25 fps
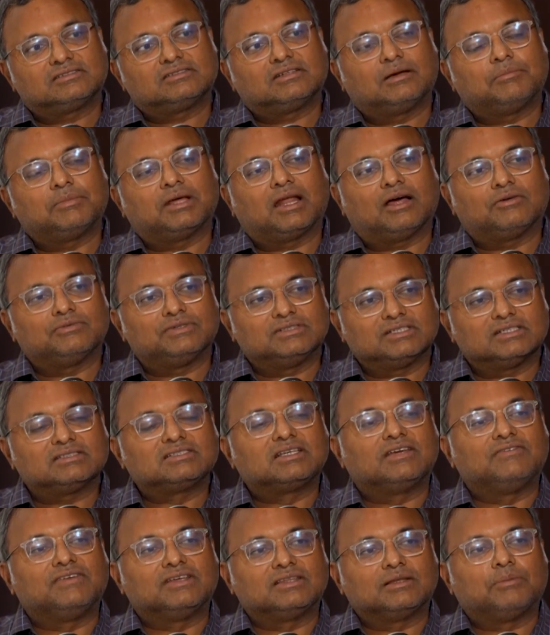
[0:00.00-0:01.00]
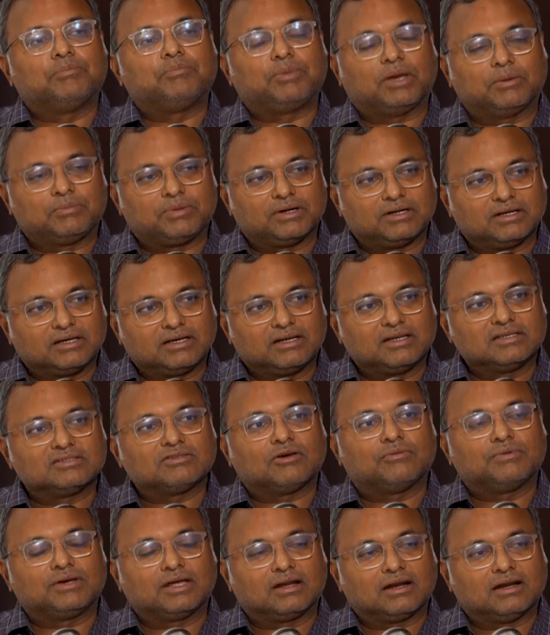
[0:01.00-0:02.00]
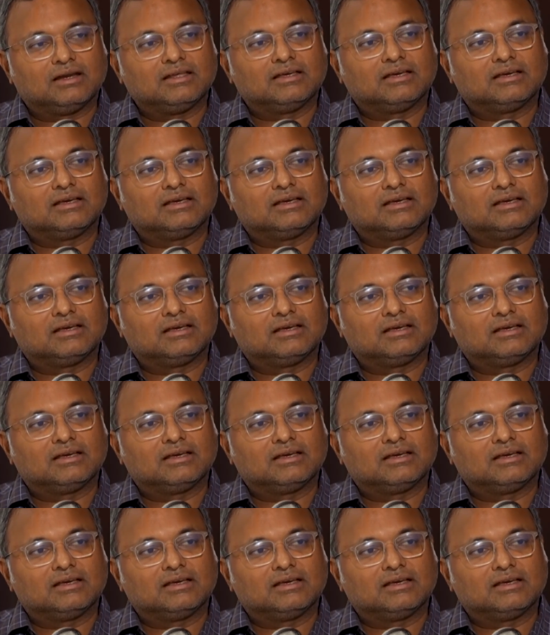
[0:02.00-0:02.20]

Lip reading: I mean, are we just giving them paper degrees, or are we really